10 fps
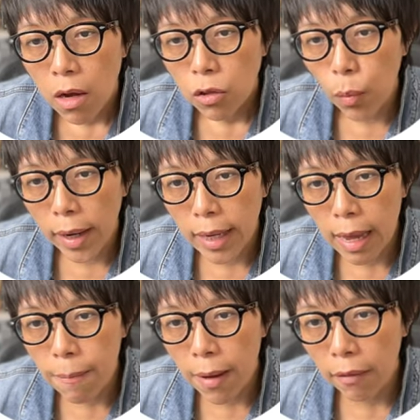So when it
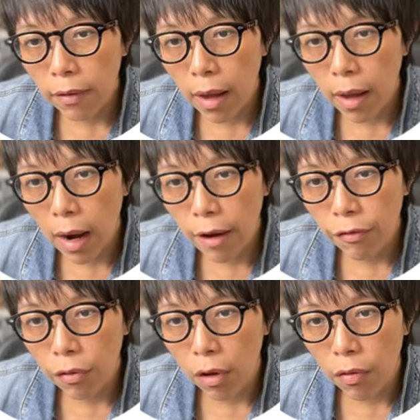came back down, I
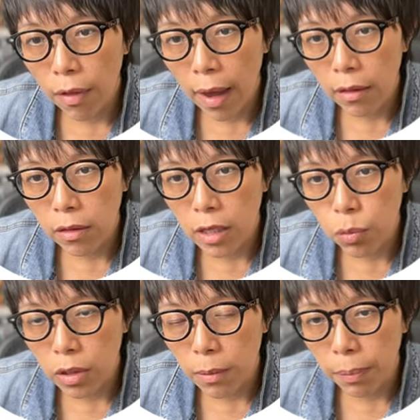thought that this
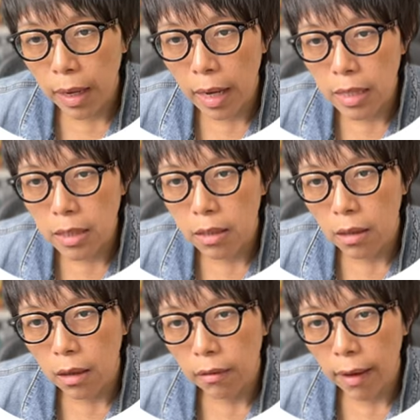was the place
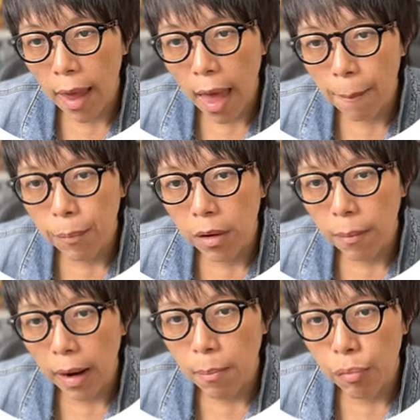that Apple
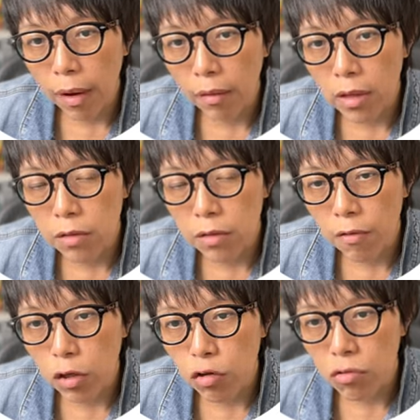might break this
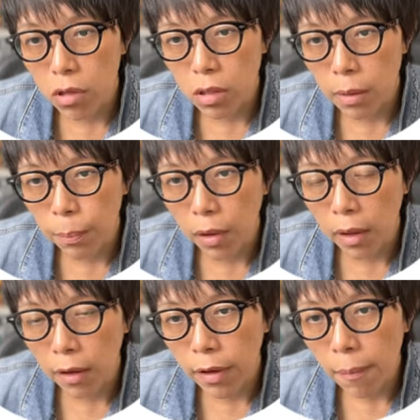very strong support
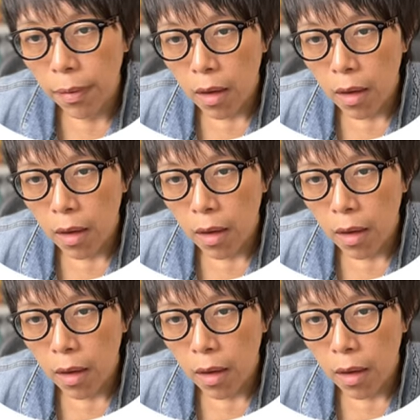level.